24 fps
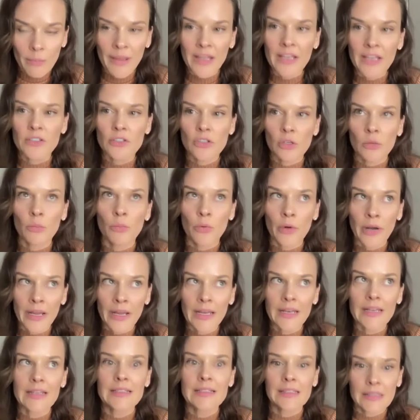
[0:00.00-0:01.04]
because their
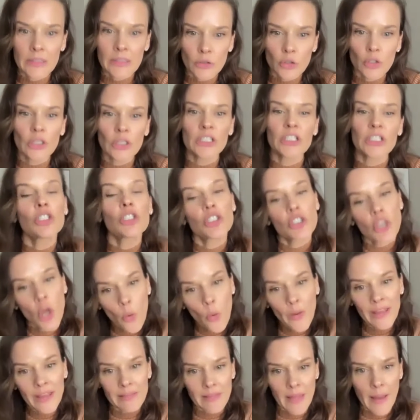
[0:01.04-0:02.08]
brain is literally
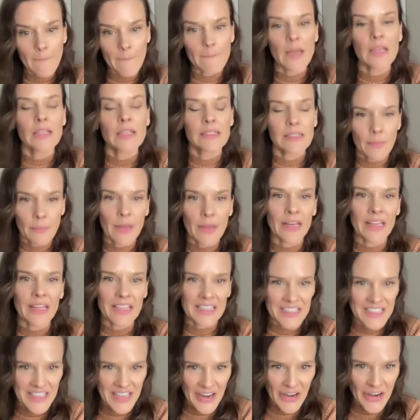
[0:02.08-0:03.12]
showing them somebody
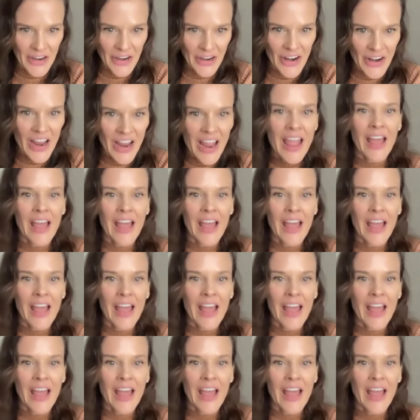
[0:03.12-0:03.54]
is there.